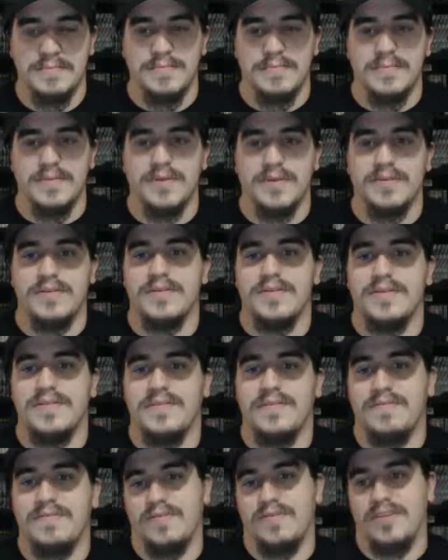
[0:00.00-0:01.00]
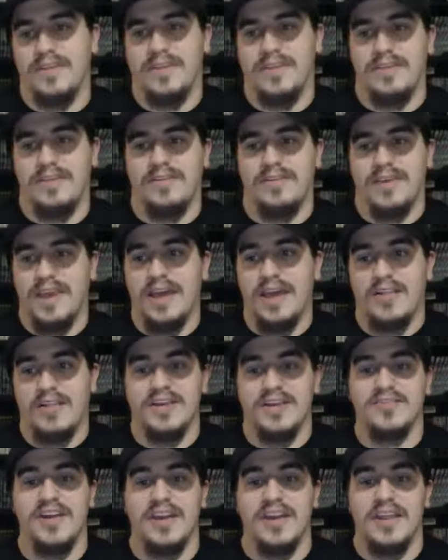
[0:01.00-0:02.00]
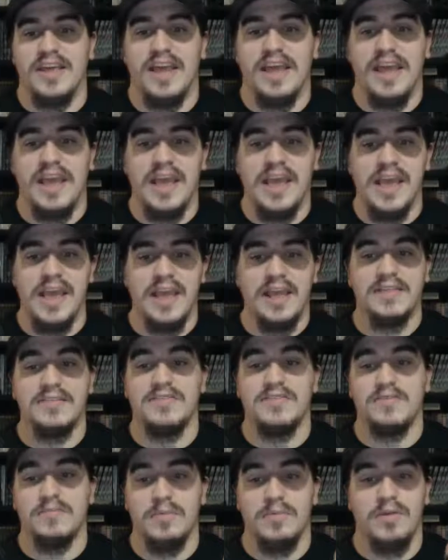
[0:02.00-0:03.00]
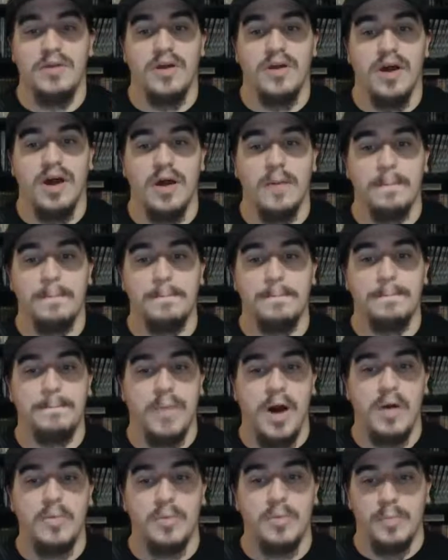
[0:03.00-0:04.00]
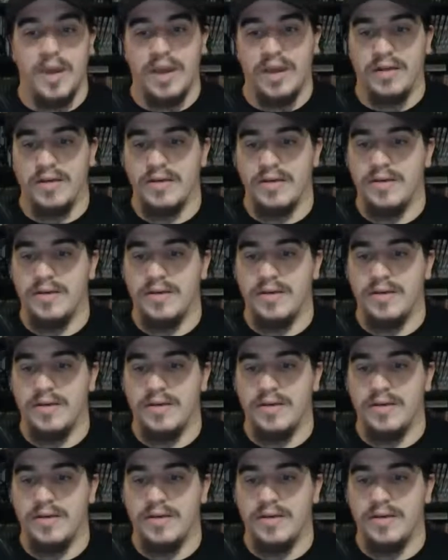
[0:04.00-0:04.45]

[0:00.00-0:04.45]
But yeah, like I said, it's Bomberman.